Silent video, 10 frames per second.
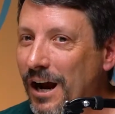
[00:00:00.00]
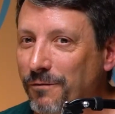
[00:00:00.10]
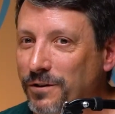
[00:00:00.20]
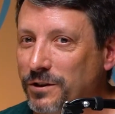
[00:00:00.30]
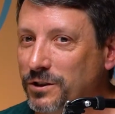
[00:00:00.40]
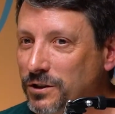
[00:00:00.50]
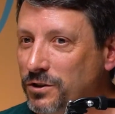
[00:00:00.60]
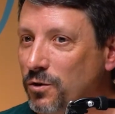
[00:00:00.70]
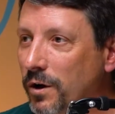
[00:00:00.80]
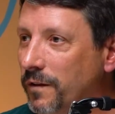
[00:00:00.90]
I've just
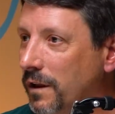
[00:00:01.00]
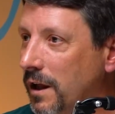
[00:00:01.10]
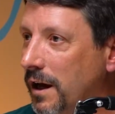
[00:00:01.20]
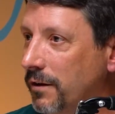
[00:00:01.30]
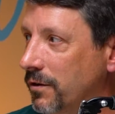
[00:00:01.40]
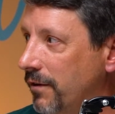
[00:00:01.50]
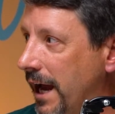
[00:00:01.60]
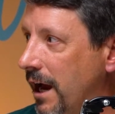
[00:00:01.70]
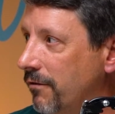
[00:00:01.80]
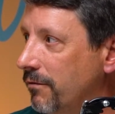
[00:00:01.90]
destroyed the lives of
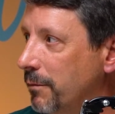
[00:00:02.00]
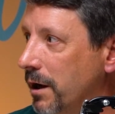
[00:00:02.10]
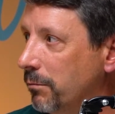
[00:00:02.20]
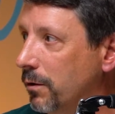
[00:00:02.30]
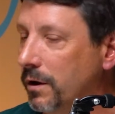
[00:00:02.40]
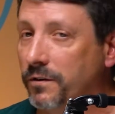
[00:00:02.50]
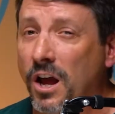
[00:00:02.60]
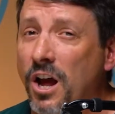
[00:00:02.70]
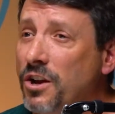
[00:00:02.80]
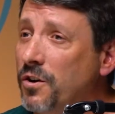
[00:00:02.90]
half of my employees
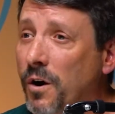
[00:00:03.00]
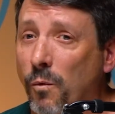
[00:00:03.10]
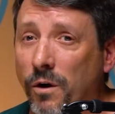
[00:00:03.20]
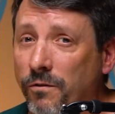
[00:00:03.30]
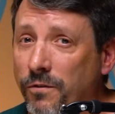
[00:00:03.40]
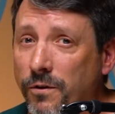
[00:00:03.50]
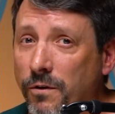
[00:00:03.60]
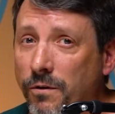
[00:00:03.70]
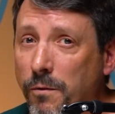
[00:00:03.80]
during one of the